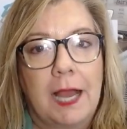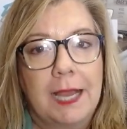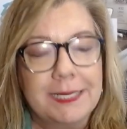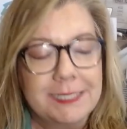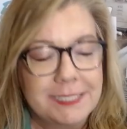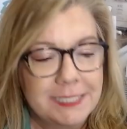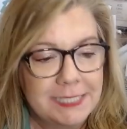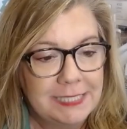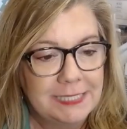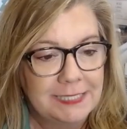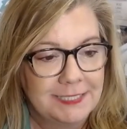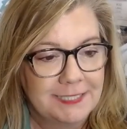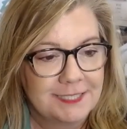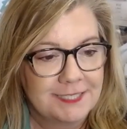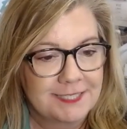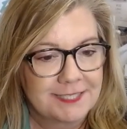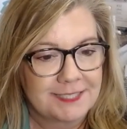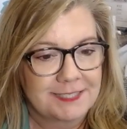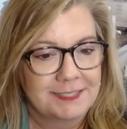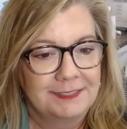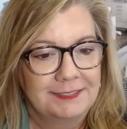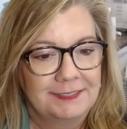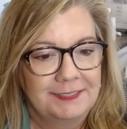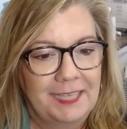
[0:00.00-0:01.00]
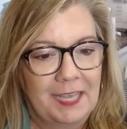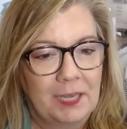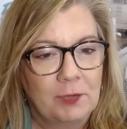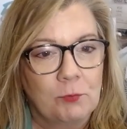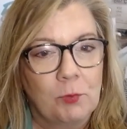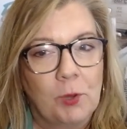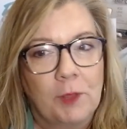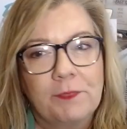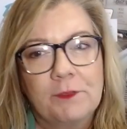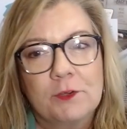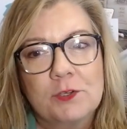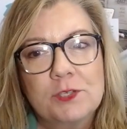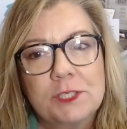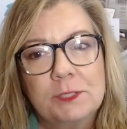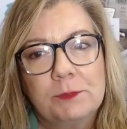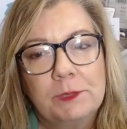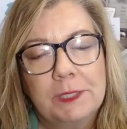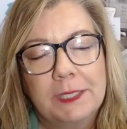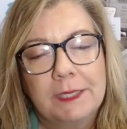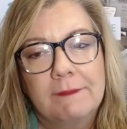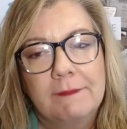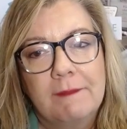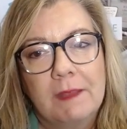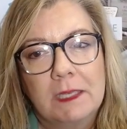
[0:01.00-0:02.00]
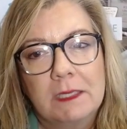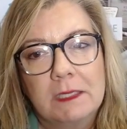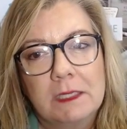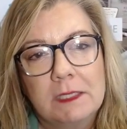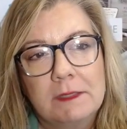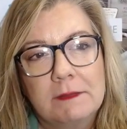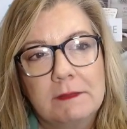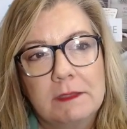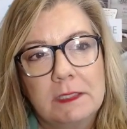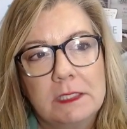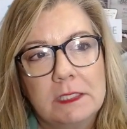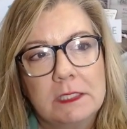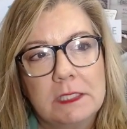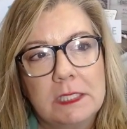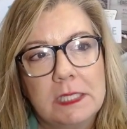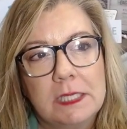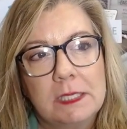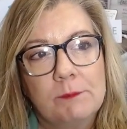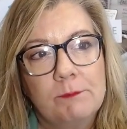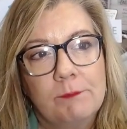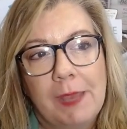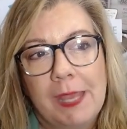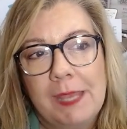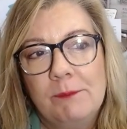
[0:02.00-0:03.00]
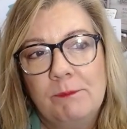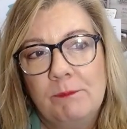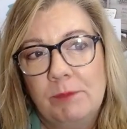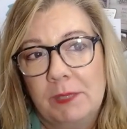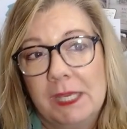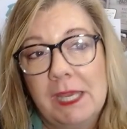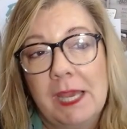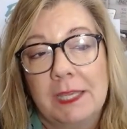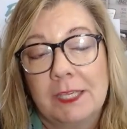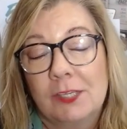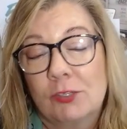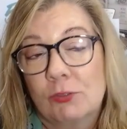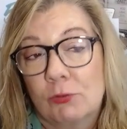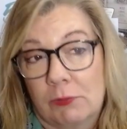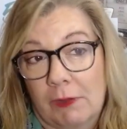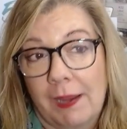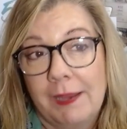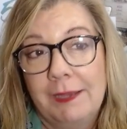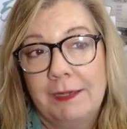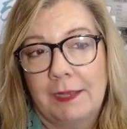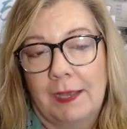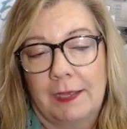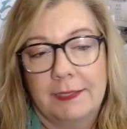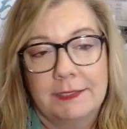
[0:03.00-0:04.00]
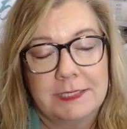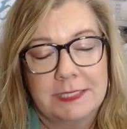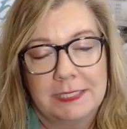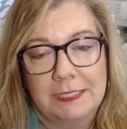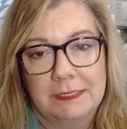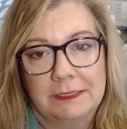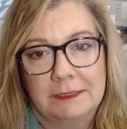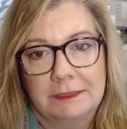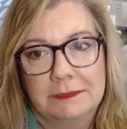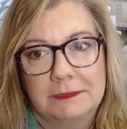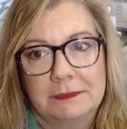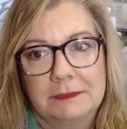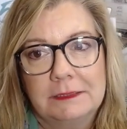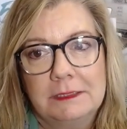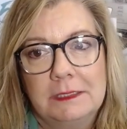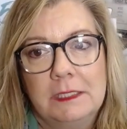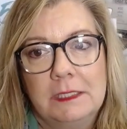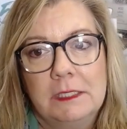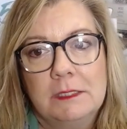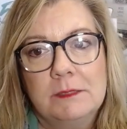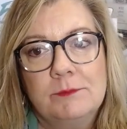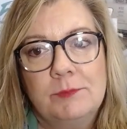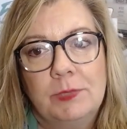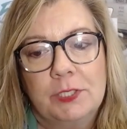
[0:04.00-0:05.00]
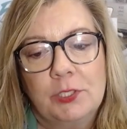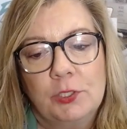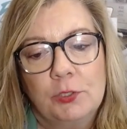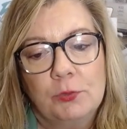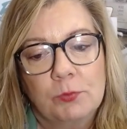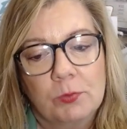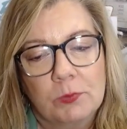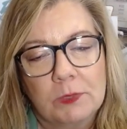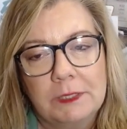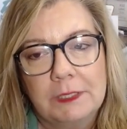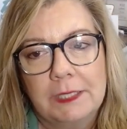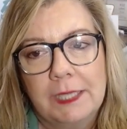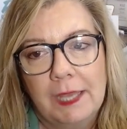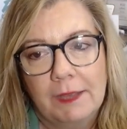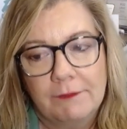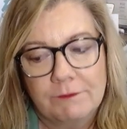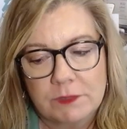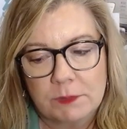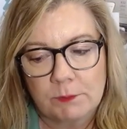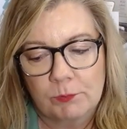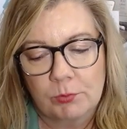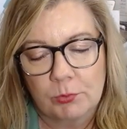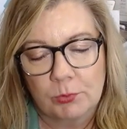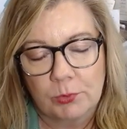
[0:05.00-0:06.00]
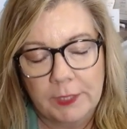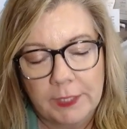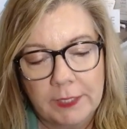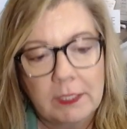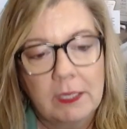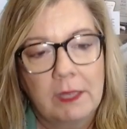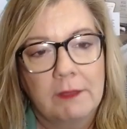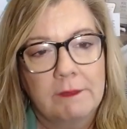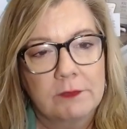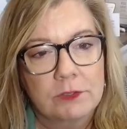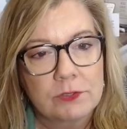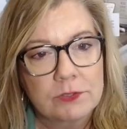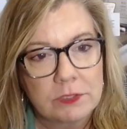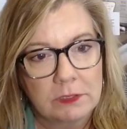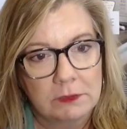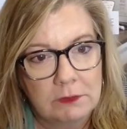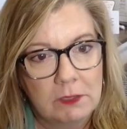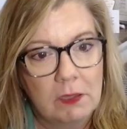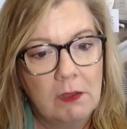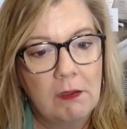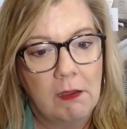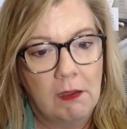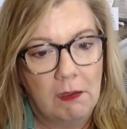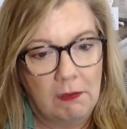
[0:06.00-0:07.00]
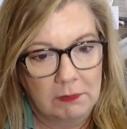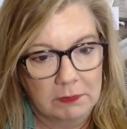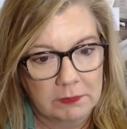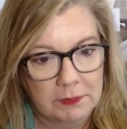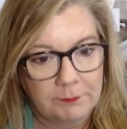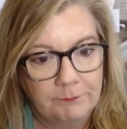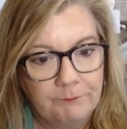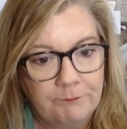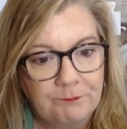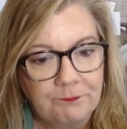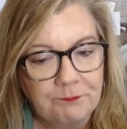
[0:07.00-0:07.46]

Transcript: ideas and what they're doing, and that it may be a great idea, but you really have to bring others along.